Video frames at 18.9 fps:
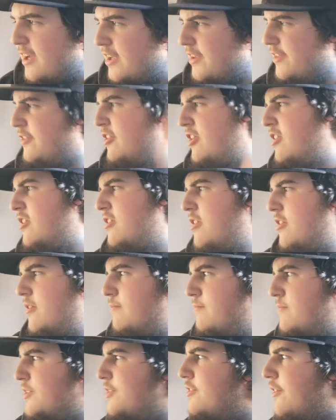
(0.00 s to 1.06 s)
And
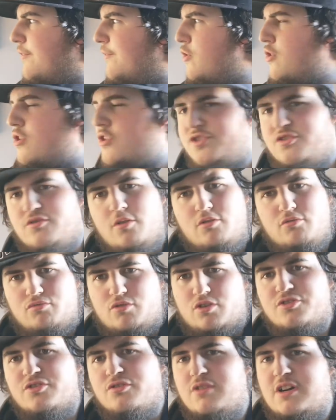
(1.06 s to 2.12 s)
the first
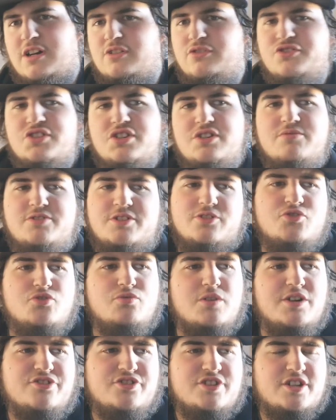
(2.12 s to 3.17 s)
Ronda Rousey
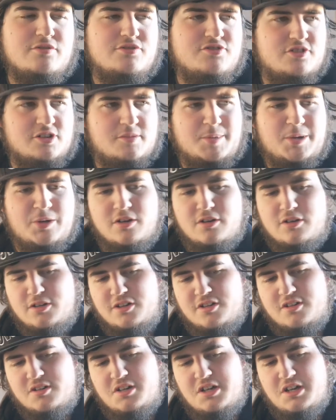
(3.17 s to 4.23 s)
situation I was talking about
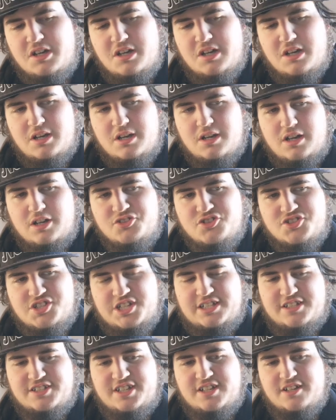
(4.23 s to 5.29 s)
earlier, I
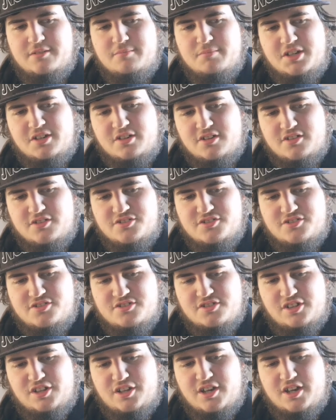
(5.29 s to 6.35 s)
just added that in
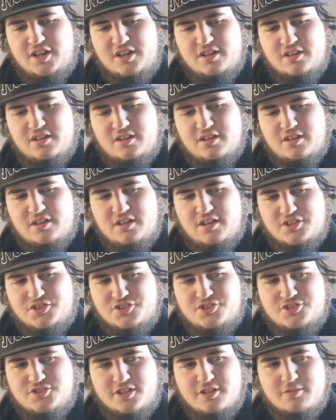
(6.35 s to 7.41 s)
because like
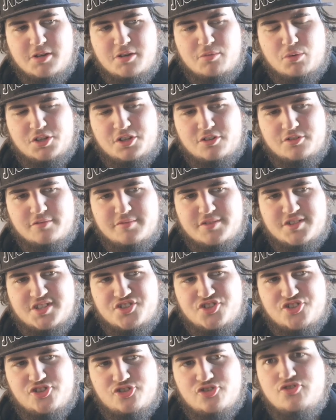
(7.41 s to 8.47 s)
it's gonna be
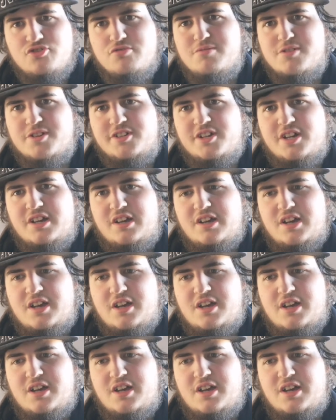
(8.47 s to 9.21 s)
100% stupid